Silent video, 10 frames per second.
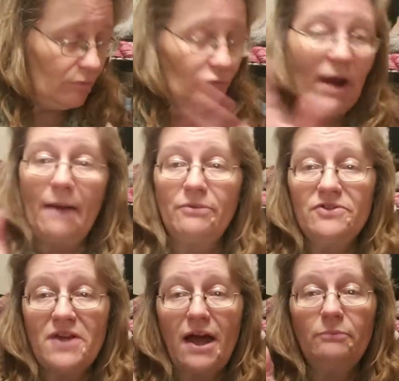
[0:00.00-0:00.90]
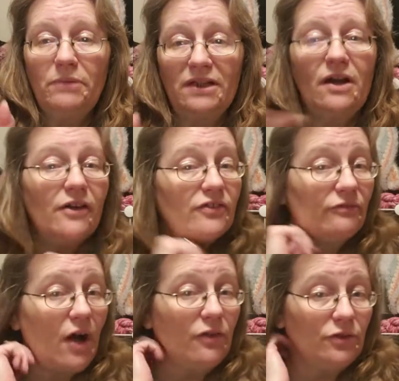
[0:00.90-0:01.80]
wrappers on because
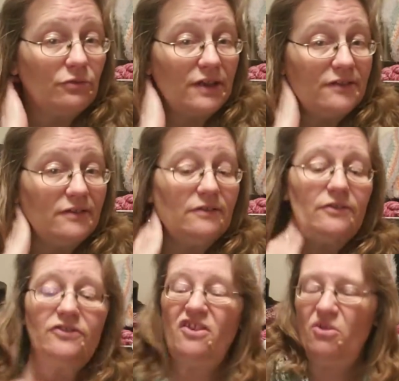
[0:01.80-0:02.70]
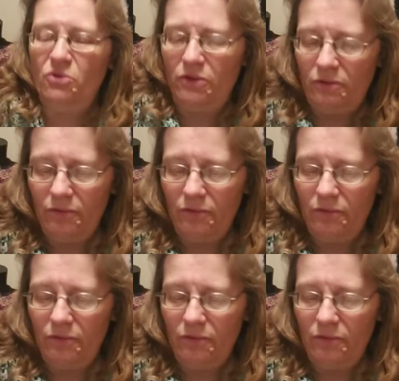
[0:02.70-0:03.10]
of other reasons, so